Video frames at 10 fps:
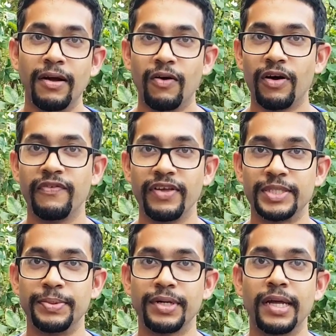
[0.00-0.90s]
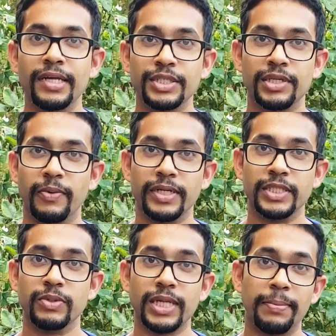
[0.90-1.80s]
on Facebook so that we can
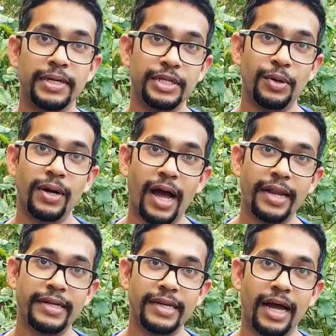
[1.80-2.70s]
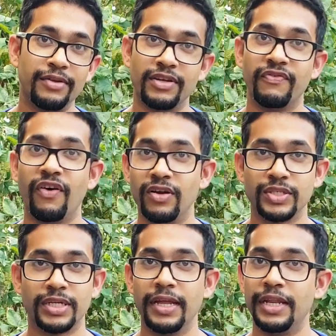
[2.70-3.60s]
see what's happening in your garden, and you can follow
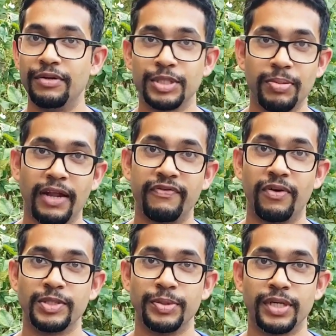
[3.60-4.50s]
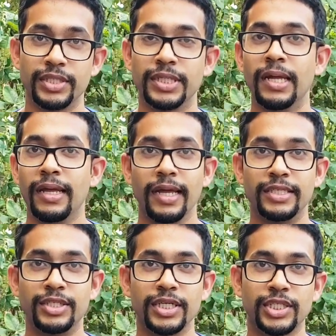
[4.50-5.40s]
us on any of those platforms because
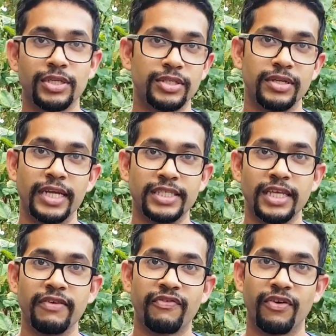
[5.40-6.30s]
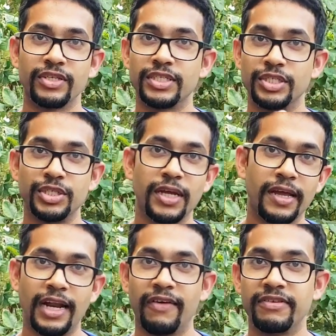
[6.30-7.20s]
it's just such a nice thing for us to share
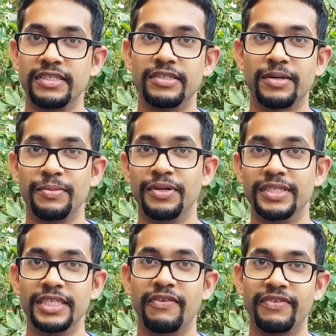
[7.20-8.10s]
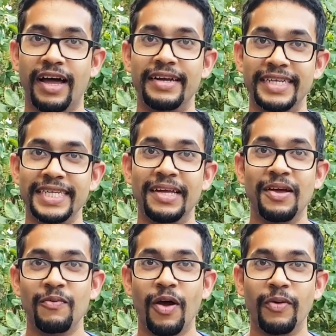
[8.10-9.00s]
and have this little community of gardening
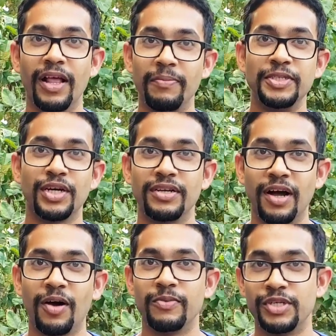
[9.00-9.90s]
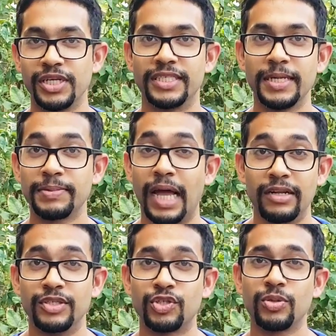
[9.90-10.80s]
where we help each other out, we share tips. I
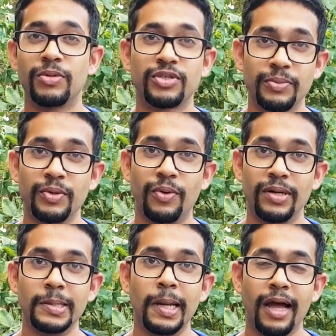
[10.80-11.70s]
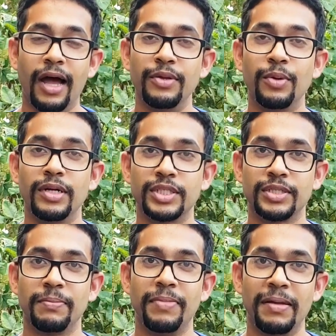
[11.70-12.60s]
learned so much from you all, and you all are
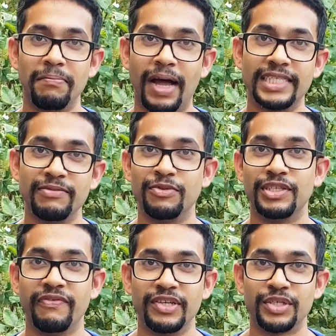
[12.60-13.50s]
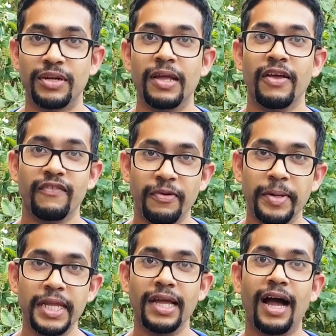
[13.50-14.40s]
such a big, massive motivation for
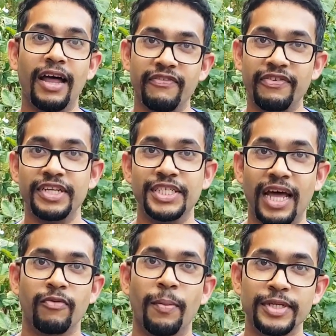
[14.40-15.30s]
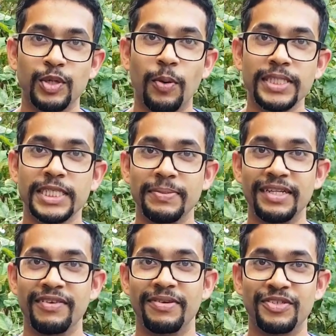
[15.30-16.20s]
me and for the channel. Remember, as always, this has been
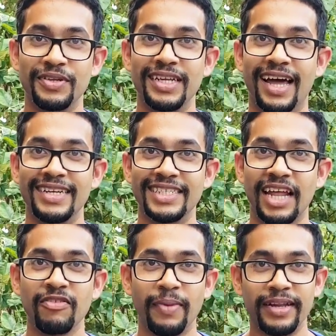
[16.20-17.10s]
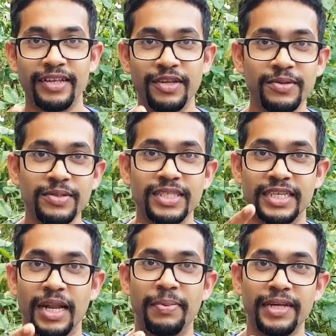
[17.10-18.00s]
the Love of the Trinidad Gardener channel reminding you to
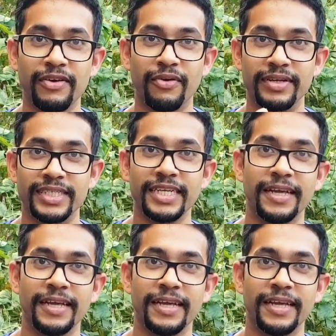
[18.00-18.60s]
get up and get growing. Take